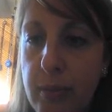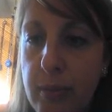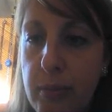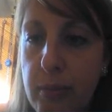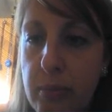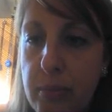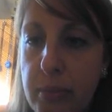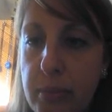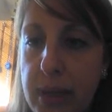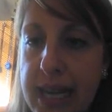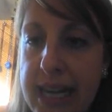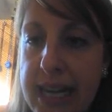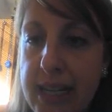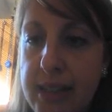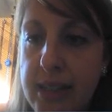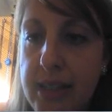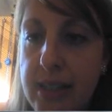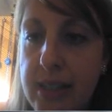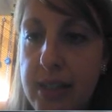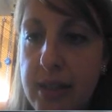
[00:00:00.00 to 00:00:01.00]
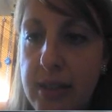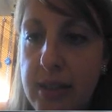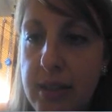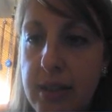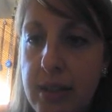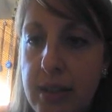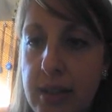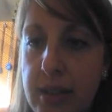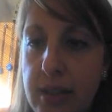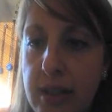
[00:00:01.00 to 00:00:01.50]
Pete,
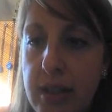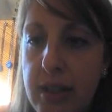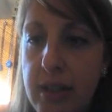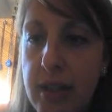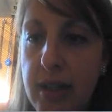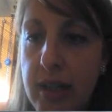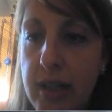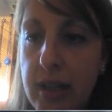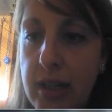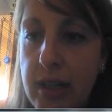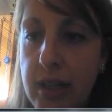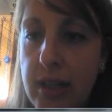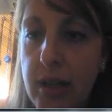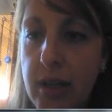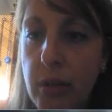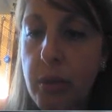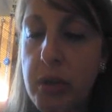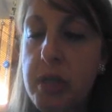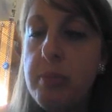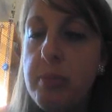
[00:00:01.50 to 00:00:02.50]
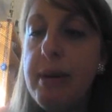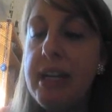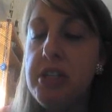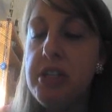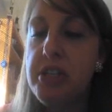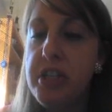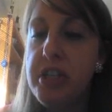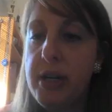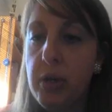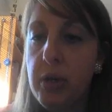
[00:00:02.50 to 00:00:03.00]
which means
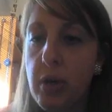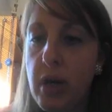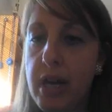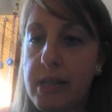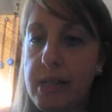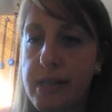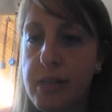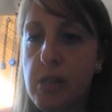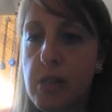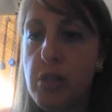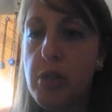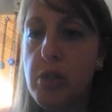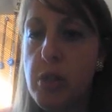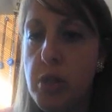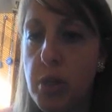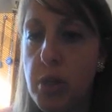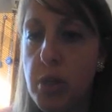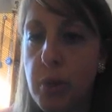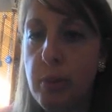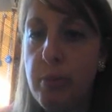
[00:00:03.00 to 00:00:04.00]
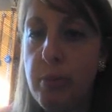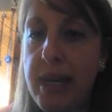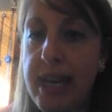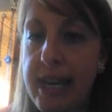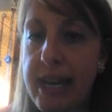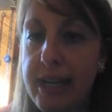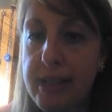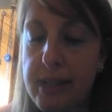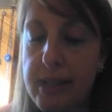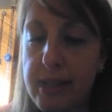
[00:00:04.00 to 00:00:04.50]
she crosses to
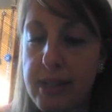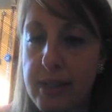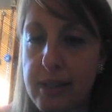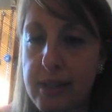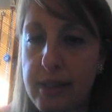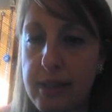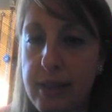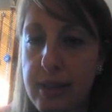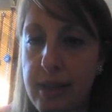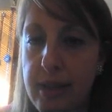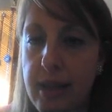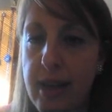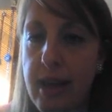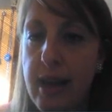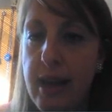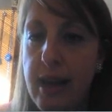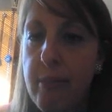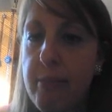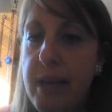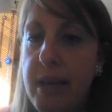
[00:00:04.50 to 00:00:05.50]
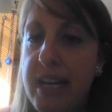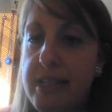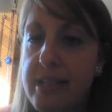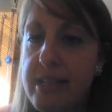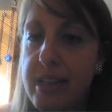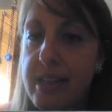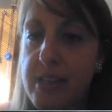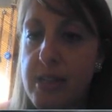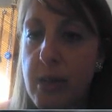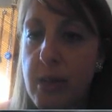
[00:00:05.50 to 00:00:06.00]
Pete. Pete
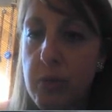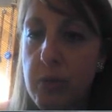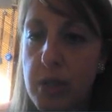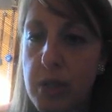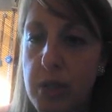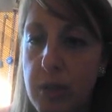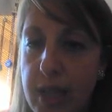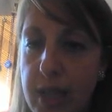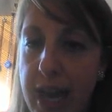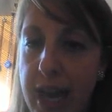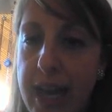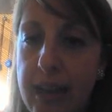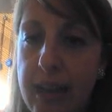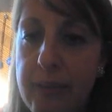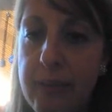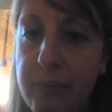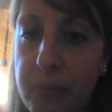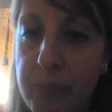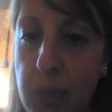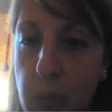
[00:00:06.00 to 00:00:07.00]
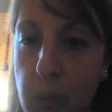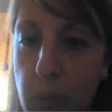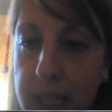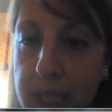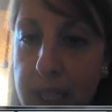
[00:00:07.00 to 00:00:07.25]
says, don't do that. What are you